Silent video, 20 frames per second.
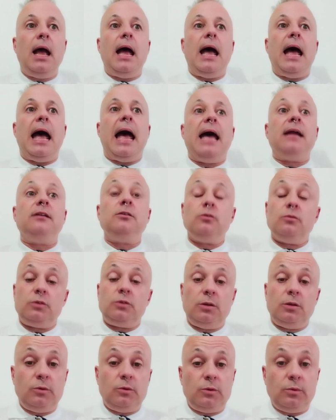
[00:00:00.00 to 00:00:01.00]
And
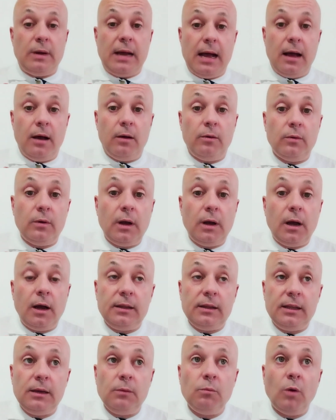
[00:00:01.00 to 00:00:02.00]
also as well, I
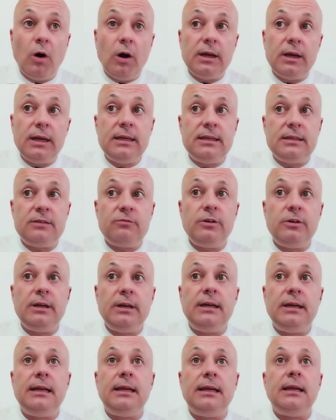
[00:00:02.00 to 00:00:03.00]
think what is
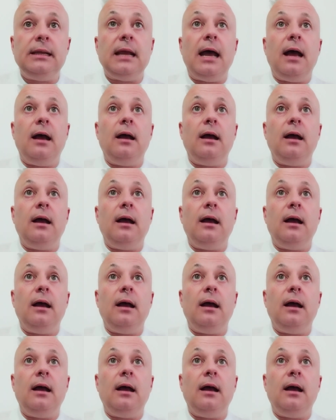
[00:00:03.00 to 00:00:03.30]
really